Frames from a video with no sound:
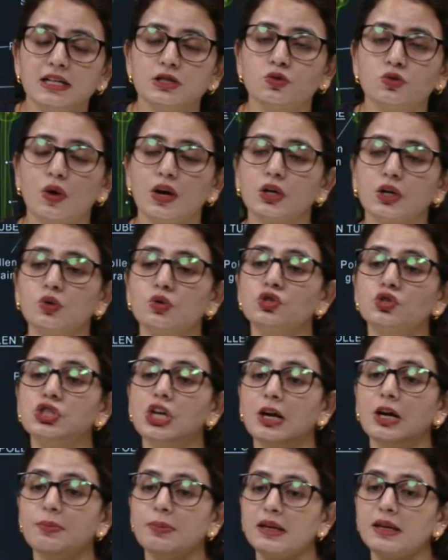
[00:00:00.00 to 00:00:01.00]
is going to
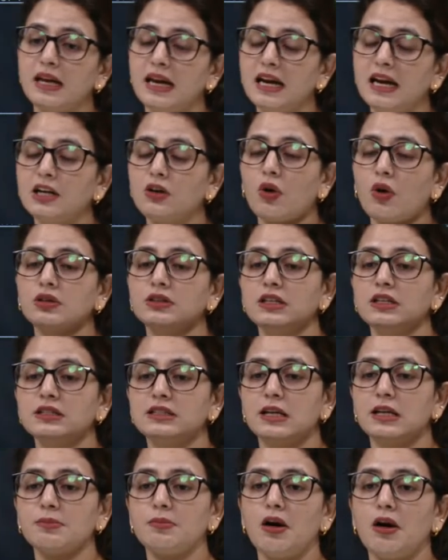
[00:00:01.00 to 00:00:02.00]
germinate on the
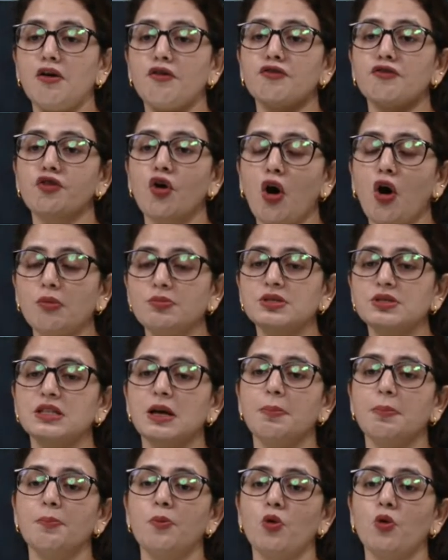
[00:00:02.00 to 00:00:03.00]
stigma, forms
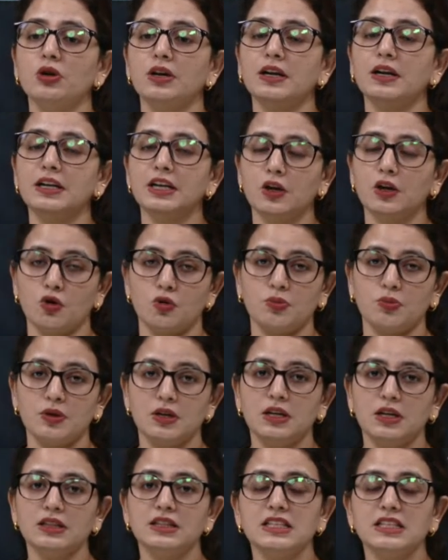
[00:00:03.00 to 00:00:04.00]
the pollen tube.
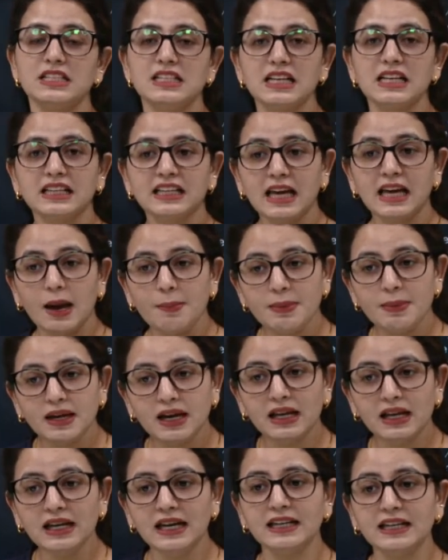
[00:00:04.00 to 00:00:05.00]
This is a
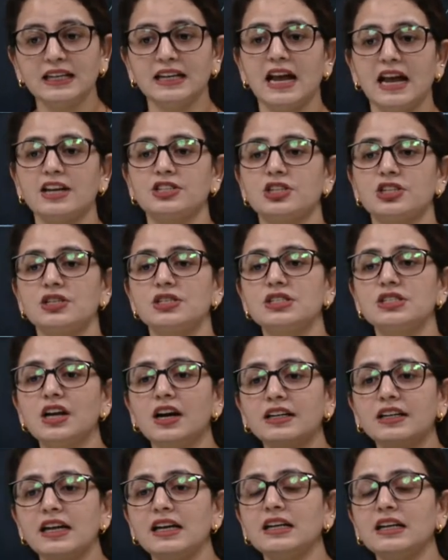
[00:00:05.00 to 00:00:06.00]
chemical interaction.
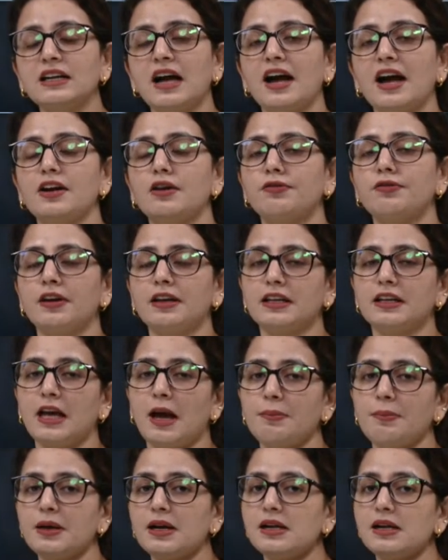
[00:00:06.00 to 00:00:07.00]
Certain kind of a
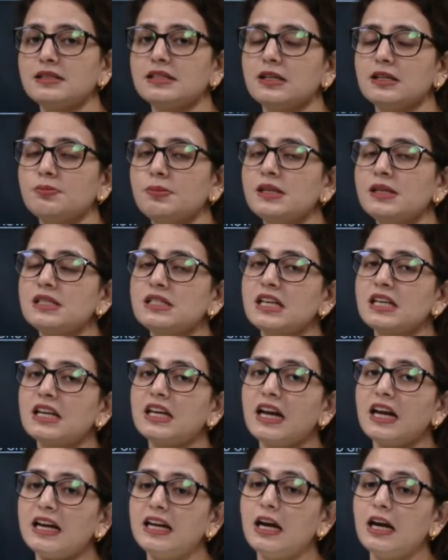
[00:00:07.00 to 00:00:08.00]
chemicals is being
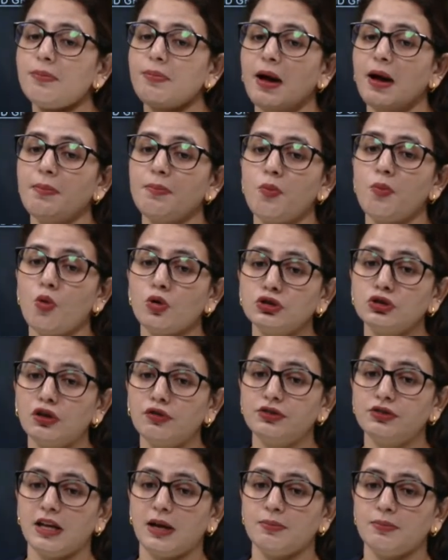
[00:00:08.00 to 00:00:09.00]
secreted by both
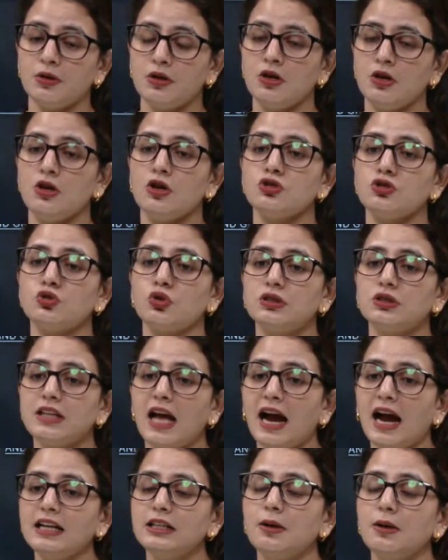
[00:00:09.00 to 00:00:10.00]
of them so
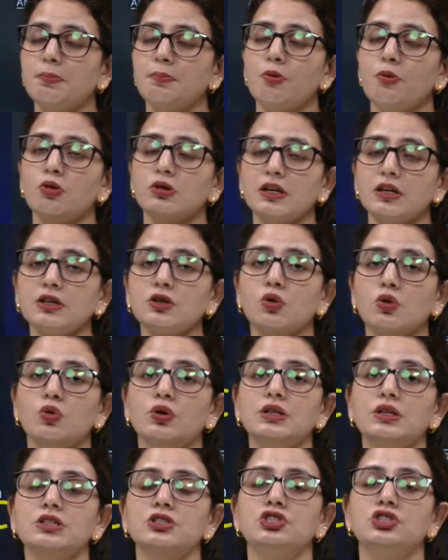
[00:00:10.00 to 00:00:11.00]
that the pollen
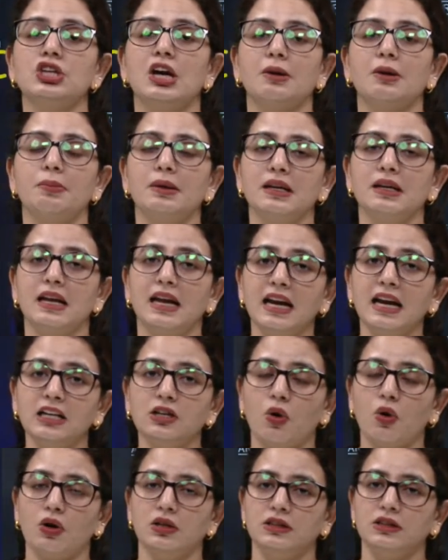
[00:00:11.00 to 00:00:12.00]
could
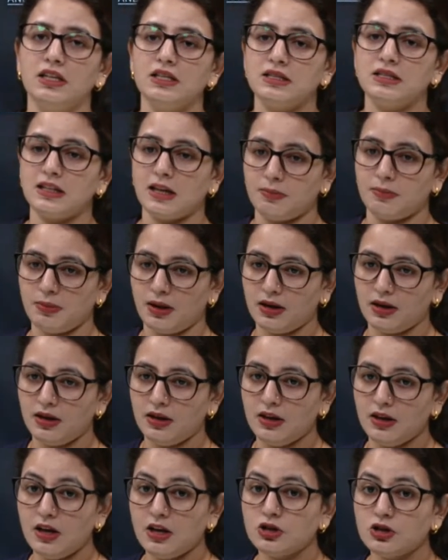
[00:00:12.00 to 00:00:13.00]
germinate on the stigma.
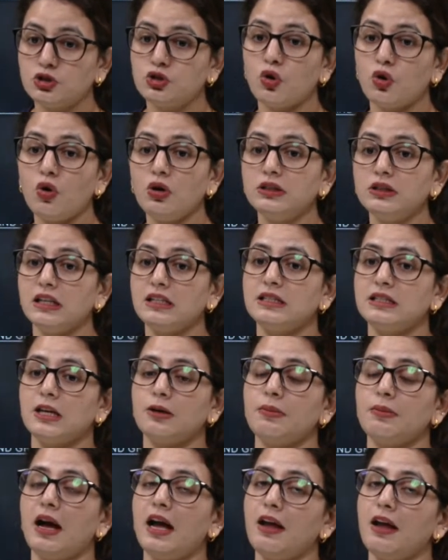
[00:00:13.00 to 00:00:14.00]
So, the
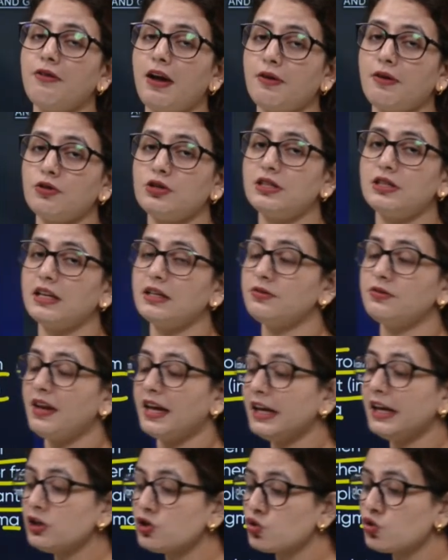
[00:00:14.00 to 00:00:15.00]
stigma, if I would say, is
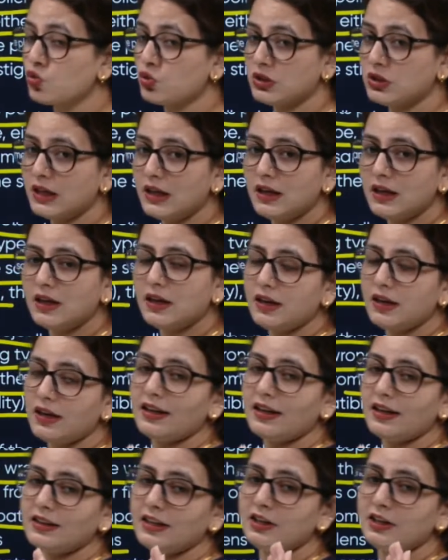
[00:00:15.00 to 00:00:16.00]
very choosy.
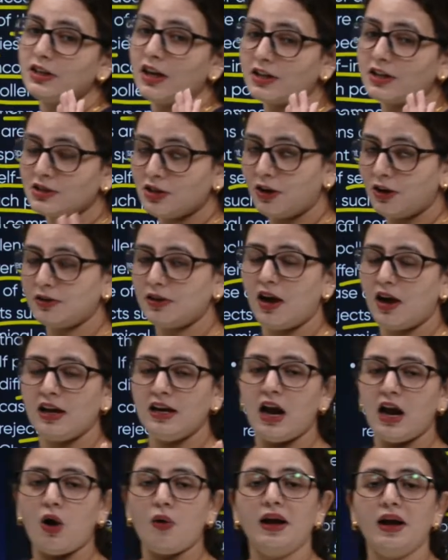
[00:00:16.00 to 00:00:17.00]
That does not
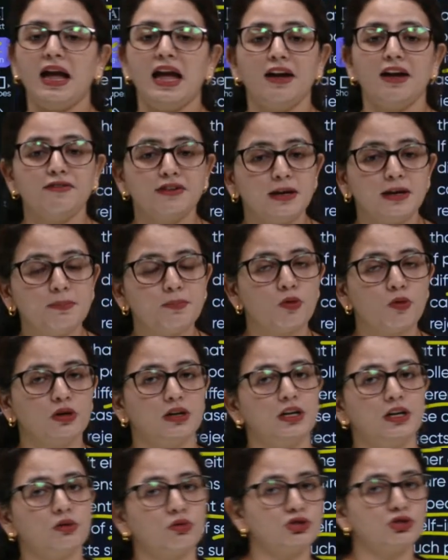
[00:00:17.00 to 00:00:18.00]
allow every
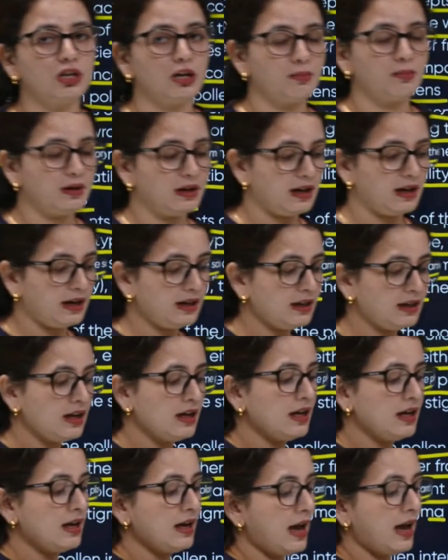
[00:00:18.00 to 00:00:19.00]
pollen to germinate
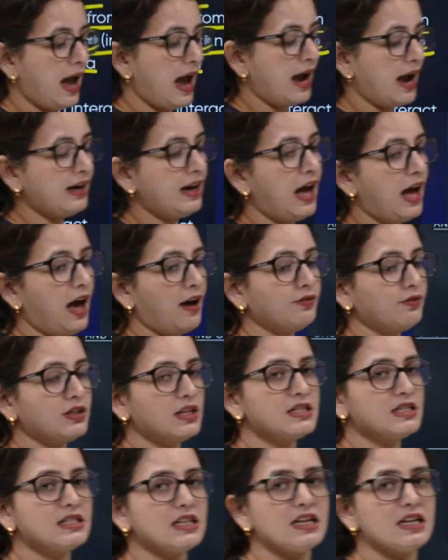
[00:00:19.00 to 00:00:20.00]
and have
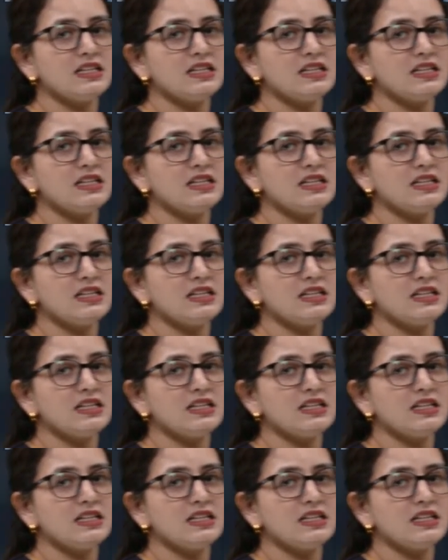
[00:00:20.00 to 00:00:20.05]
this